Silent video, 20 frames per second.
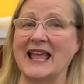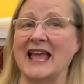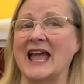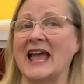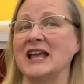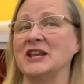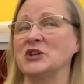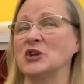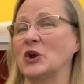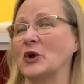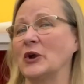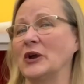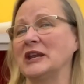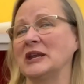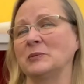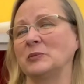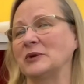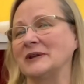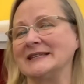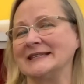And you're going to
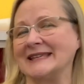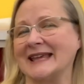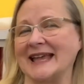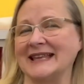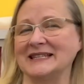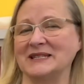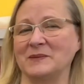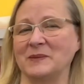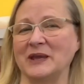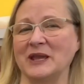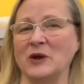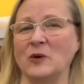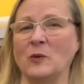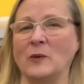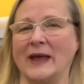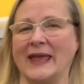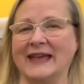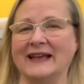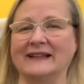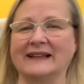pretend to be a
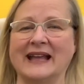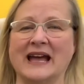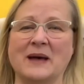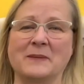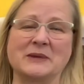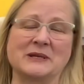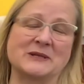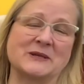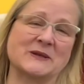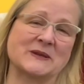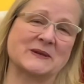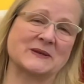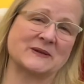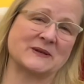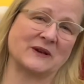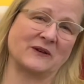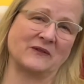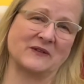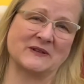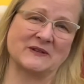whale coming to the
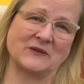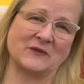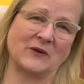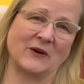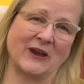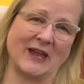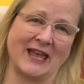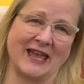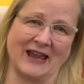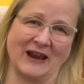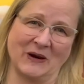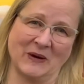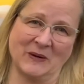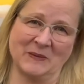surface for air.